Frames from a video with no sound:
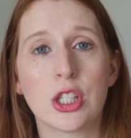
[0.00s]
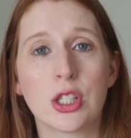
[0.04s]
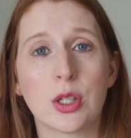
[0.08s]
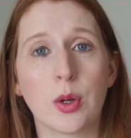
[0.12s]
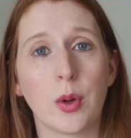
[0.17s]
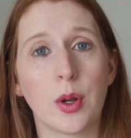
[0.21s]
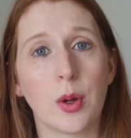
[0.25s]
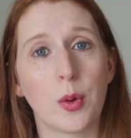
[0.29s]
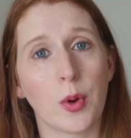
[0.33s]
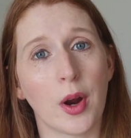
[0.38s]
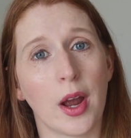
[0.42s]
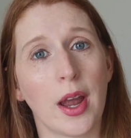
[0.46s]

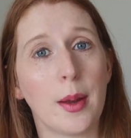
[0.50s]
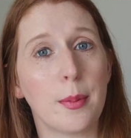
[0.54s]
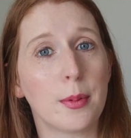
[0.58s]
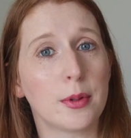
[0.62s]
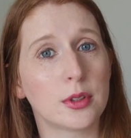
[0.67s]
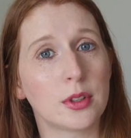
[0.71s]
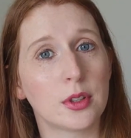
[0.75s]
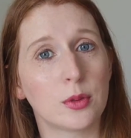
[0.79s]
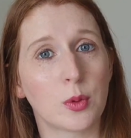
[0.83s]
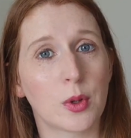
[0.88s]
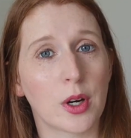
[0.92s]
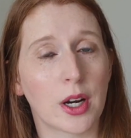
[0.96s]
So we were
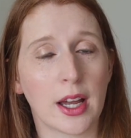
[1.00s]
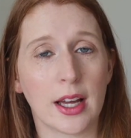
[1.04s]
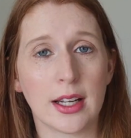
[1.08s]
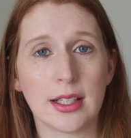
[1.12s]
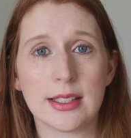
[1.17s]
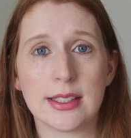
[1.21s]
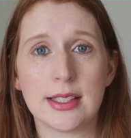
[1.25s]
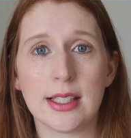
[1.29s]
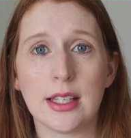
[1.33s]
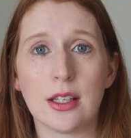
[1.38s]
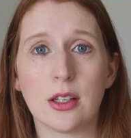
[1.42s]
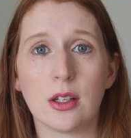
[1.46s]
able to work out
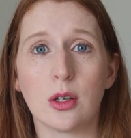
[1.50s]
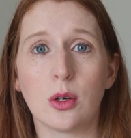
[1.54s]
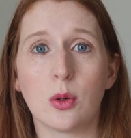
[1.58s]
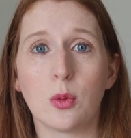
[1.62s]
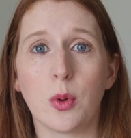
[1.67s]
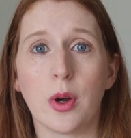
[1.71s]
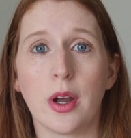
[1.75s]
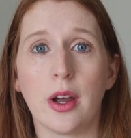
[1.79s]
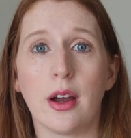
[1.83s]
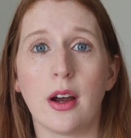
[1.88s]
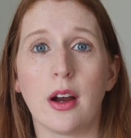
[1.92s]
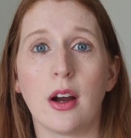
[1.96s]
a deal
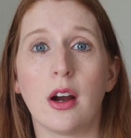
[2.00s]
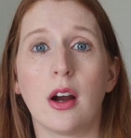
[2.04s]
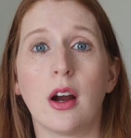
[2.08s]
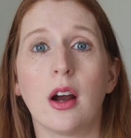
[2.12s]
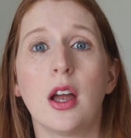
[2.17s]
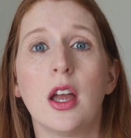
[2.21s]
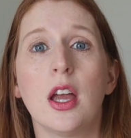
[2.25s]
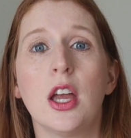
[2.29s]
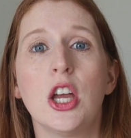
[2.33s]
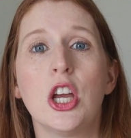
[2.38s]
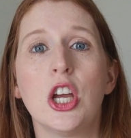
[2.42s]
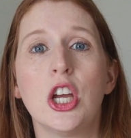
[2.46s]
where